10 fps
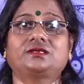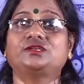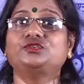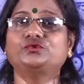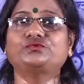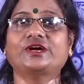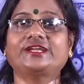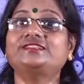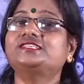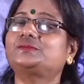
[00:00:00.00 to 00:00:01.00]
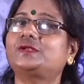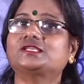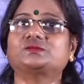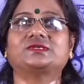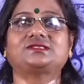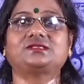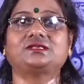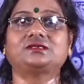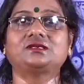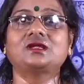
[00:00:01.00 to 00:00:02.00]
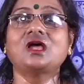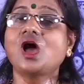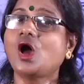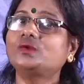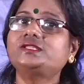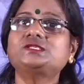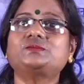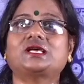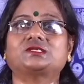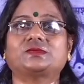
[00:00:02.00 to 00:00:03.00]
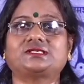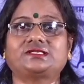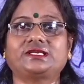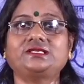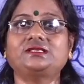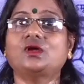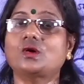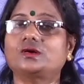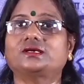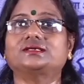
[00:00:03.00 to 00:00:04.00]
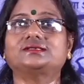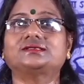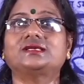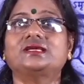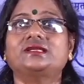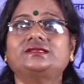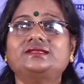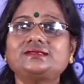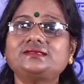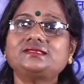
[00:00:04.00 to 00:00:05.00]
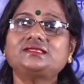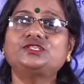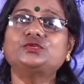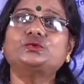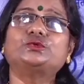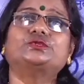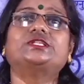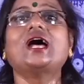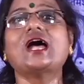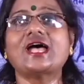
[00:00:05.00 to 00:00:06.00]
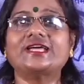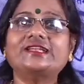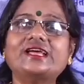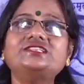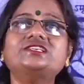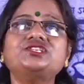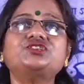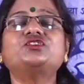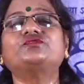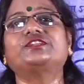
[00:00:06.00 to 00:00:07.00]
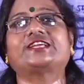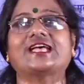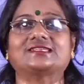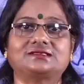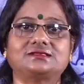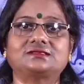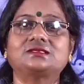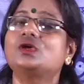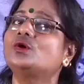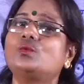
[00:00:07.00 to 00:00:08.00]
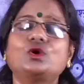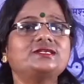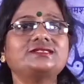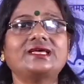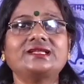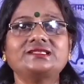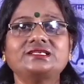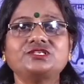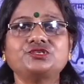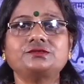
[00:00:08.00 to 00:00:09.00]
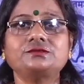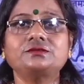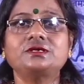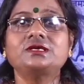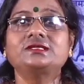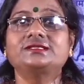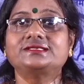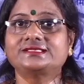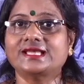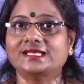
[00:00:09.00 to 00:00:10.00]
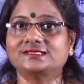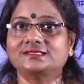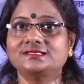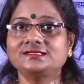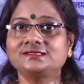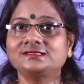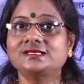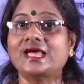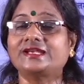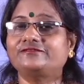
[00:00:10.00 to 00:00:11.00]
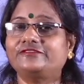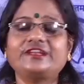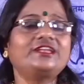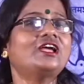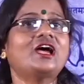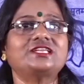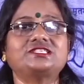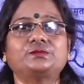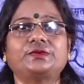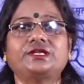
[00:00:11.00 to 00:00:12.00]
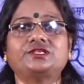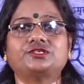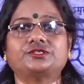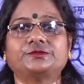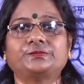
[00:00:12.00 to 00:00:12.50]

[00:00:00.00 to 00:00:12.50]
you find this plasma state. How this plasma state occurs? This is due to the ionization of the gases. What is ionization? These gases at very high temperature,